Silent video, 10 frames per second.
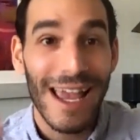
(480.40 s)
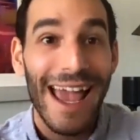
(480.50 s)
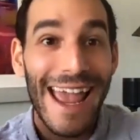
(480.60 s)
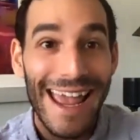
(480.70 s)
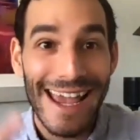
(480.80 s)

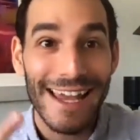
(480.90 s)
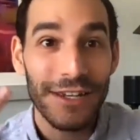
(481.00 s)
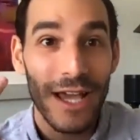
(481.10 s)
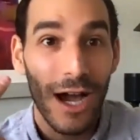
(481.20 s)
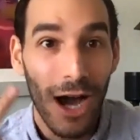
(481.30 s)

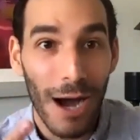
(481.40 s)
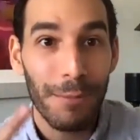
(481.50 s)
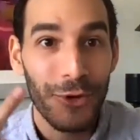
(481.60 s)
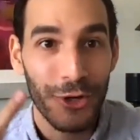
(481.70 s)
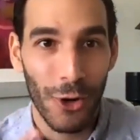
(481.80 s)
and
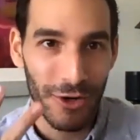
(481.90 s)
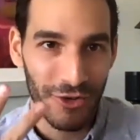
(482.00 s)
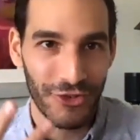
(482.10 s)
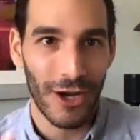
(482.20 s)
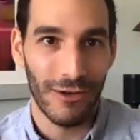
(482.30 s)
up your
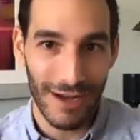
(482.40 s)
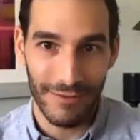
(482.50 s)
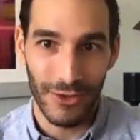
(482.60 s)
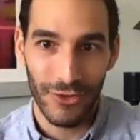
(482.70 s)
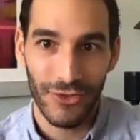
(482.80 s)
cortisol
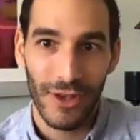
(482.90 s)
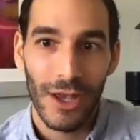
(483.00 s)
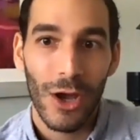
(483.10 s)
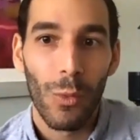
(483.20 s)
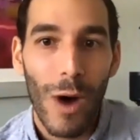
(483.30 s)
levels
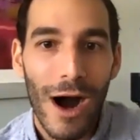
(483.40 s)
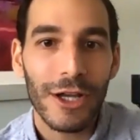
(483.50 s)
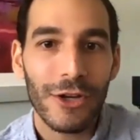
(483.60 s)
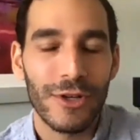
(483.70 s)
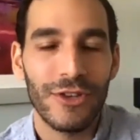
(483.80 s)
while
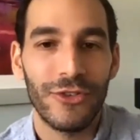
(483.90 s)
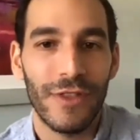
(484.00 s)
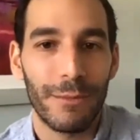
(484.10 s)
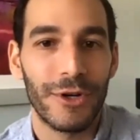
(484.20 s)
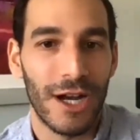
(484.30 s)
increasing
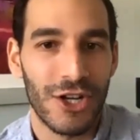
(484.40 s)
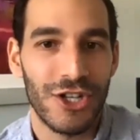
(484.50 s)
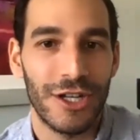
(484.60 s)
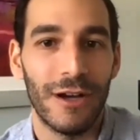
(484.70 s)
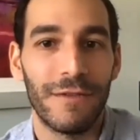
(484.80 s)
the
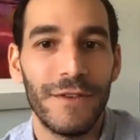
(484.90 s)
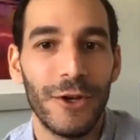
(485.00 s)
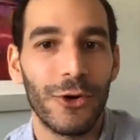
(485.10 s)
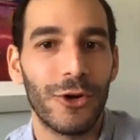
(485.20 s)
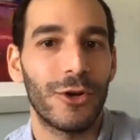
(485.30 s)
production of
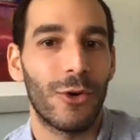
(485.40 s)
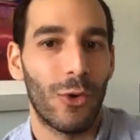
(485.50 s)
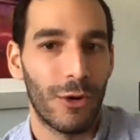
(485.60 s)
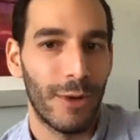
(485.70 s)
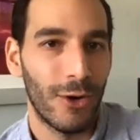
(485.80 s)
feel-good
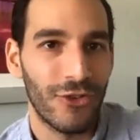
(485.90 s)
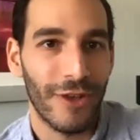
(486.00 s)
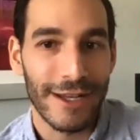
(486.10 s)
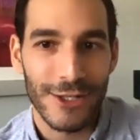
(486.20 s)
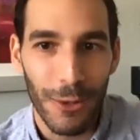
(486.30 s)
hormones
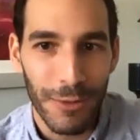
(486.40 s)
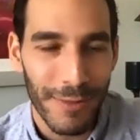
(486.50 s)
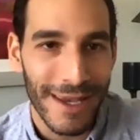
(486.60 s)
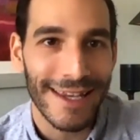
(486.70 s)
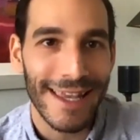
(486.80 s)
like
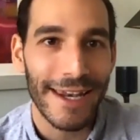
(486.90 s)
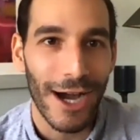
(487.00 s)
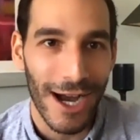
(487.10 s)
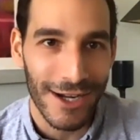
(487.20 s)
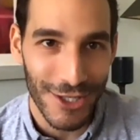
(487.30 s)
dopamine and
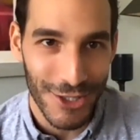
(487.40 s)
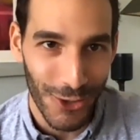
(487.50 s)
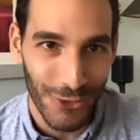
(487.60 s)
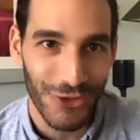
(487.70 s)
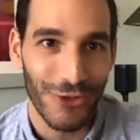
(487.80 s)

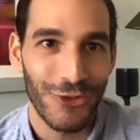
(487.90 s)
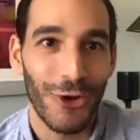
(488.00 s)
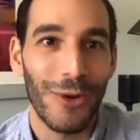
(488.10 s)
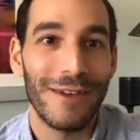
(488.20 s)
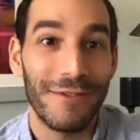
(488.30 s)
oxytocin.
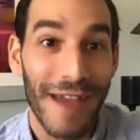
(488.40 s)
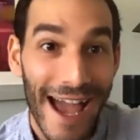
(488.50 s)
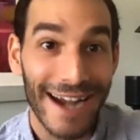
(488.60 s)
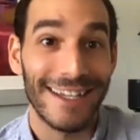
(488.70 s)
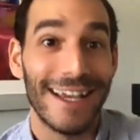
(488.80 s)
So in
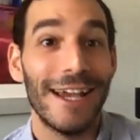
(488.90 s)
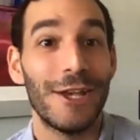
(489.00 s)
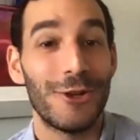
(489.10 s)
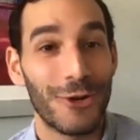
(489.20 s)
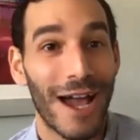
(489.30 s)
fact,
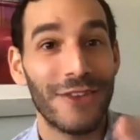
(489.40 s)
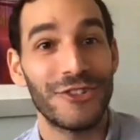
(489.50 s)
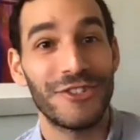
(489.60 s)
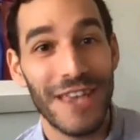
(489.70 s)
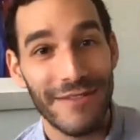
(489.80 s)
you're not
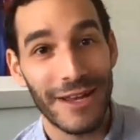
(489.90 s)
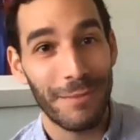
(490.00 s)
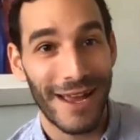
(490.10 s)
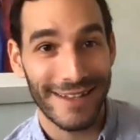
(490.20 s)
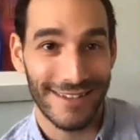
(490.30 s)
just saving a
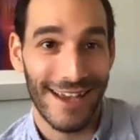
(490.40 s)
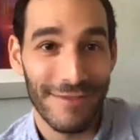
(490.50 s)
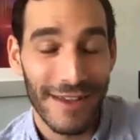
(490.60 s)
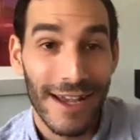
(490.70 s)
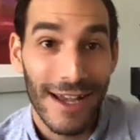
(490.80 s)
pet's
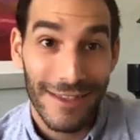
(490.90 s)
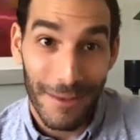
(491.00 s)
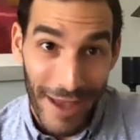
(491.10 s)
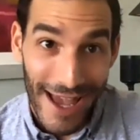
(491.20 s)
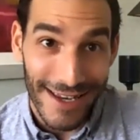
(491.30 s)
life, the
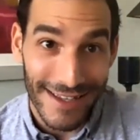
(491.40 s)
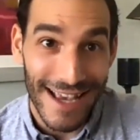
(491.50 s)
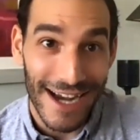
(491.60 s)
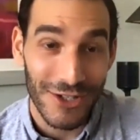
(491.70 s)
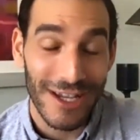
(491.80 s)
pet is
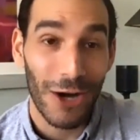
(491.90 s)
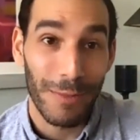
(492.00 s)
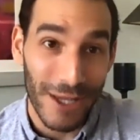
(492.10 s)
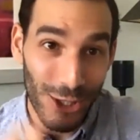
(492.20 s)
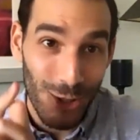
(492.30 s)
actually
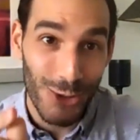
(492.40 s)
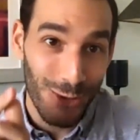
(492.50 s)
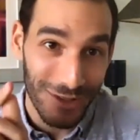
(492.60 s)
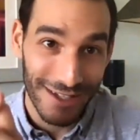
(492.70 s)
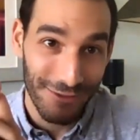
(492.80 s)
helping
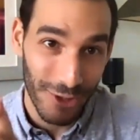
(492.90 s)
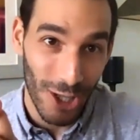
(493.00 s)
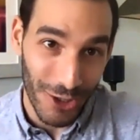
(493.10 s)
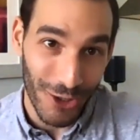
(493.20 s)
you live longer.